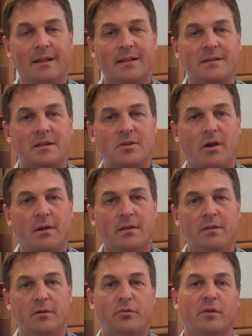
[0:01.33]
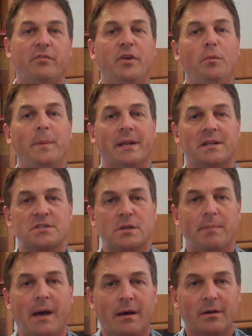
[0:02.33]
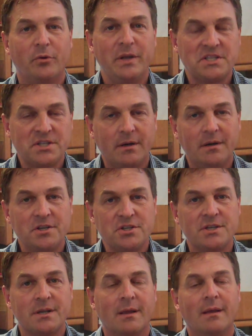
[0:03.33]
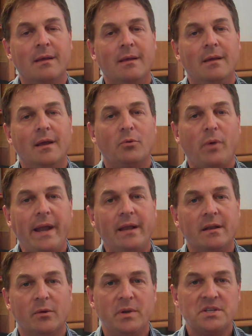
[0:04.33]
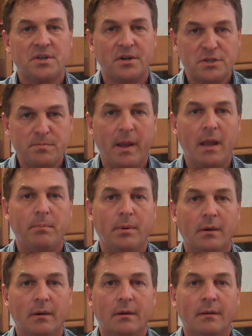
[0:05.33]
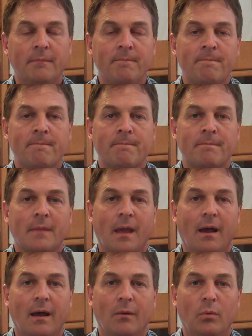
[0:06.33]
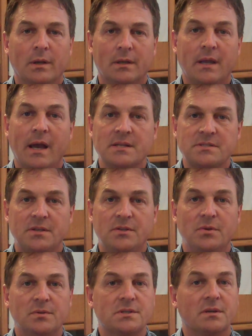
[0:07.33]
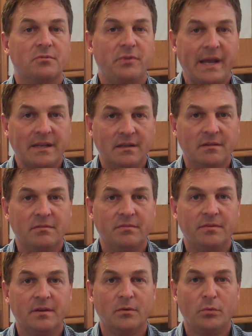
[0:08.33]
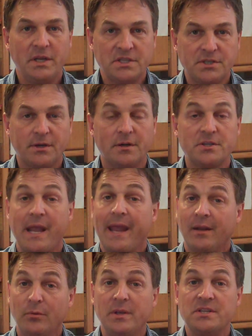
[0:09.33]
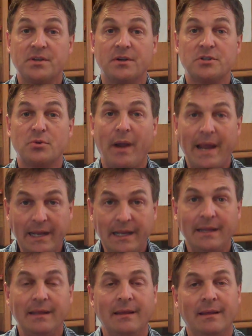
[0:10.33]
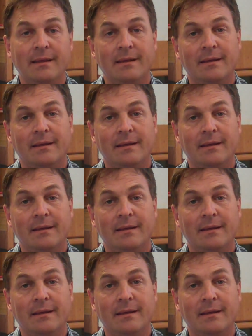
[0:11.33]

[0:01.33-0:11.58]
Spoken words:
I'd like to talk with you for a few minutes about research, writing a research paper, what constitutes effective research and research writing.